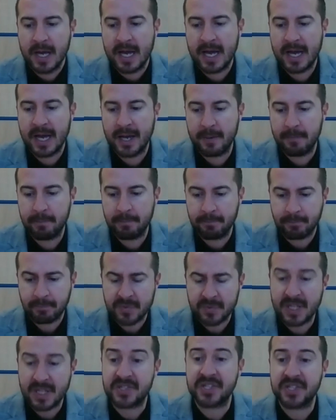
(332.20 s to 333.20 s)

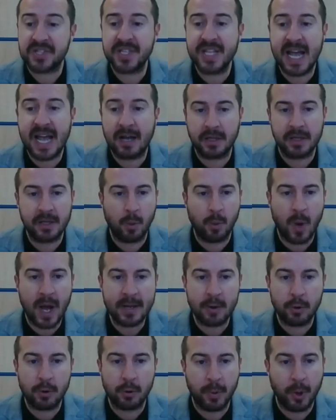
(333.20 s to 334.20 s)
the snail and the
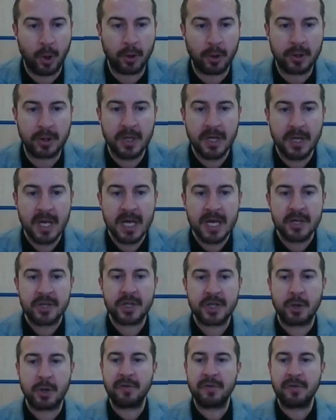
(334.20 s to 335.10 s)
whale book. So